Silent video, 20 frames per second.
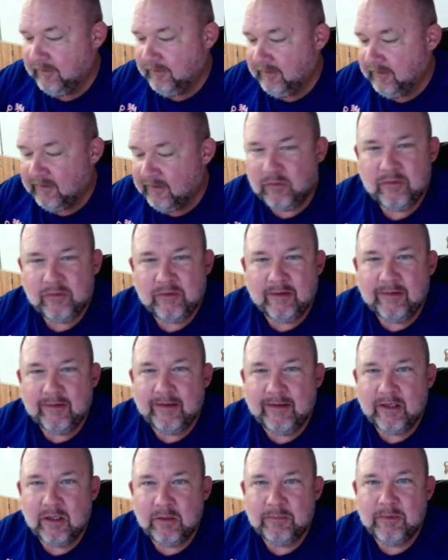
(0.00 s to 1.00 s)
This one's a
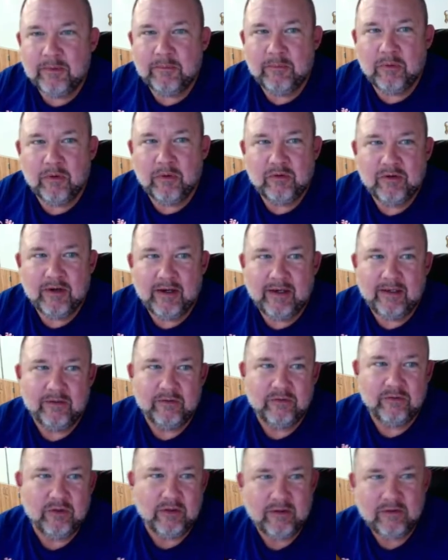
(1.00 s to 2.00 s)
little bit more
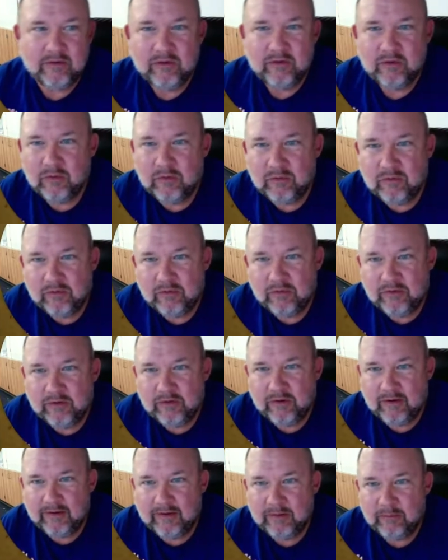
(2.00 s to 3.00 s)
challenging to do it just in
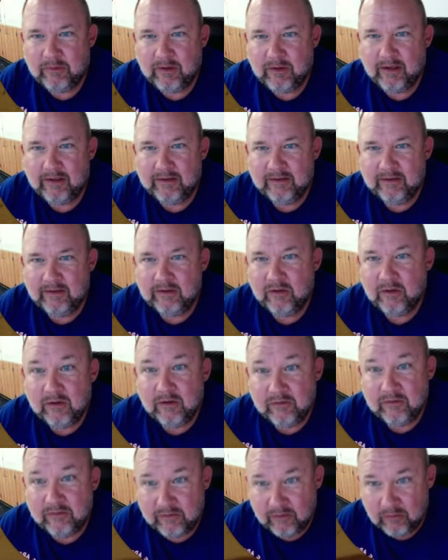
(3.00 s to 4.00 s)
your head the way I did. You
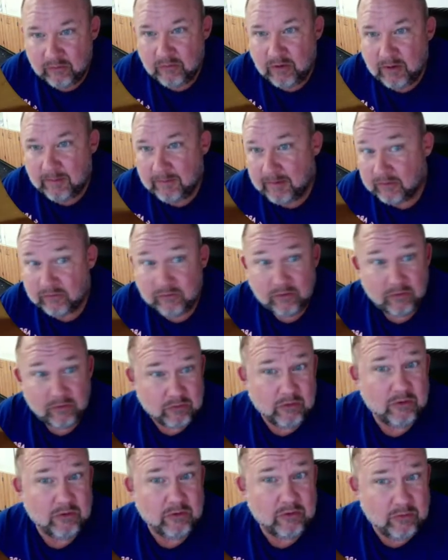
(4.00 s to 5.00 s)
can still draw a box. So I'll
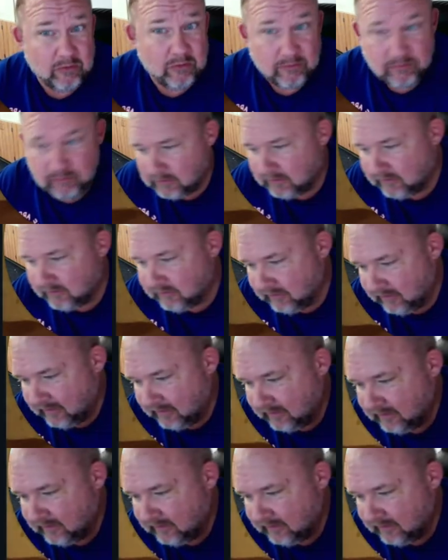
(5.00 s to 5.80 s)
show you 2 different ways again.